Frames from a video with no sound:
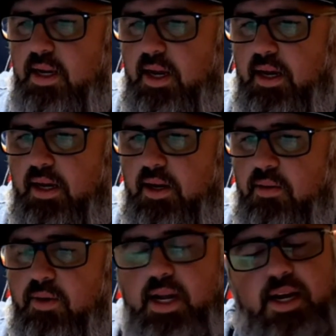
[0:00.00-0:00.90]

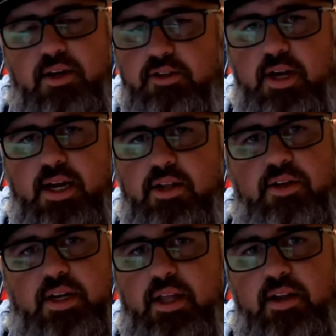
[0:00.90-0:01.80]
We're not going to try to
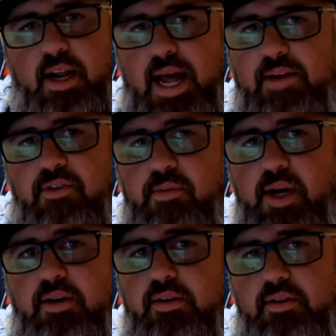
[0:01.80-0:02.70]
do another live
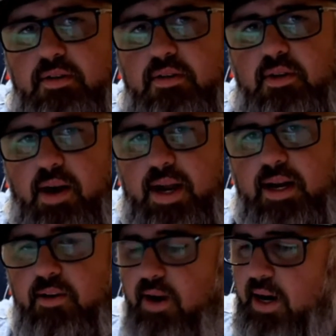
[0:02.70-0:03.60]
remote
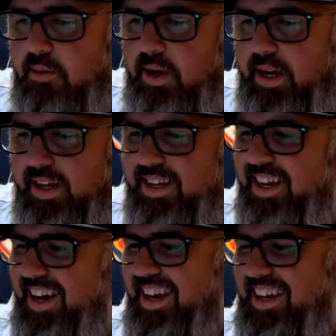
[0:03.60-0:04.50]
right
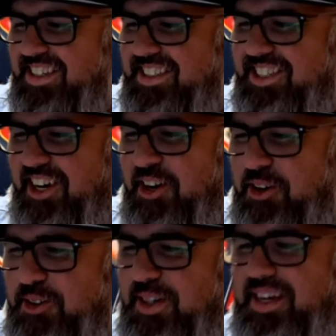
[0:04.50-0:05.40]
away.
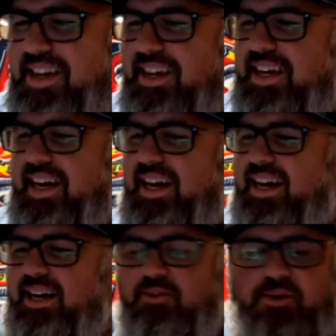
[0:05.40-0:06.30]
So
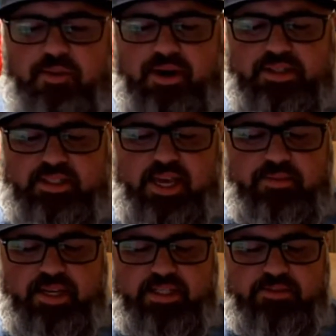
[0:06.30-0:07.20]
we'll probably
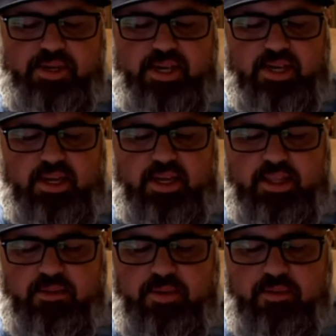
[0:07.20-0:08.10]
skip next week and
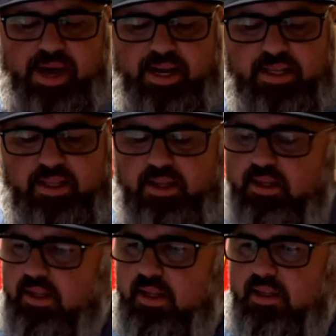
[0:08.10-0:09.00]
then be back in
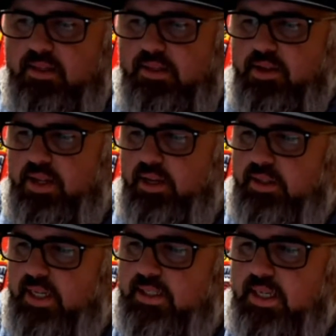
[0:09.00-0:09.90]
the studio
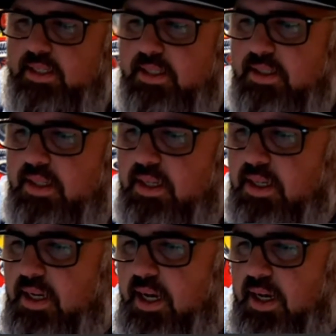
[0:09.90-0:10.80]
test kitchen
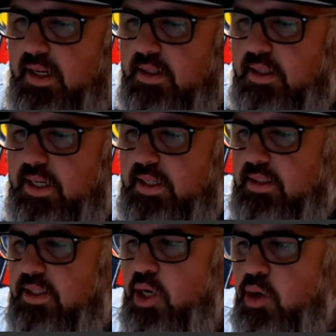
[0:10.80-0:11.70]

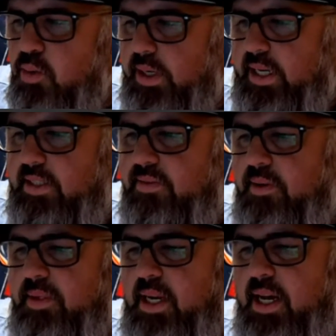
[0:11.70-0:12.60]
in 2 weeks
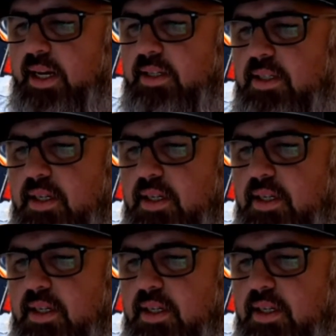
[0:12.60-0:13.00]
from tonight.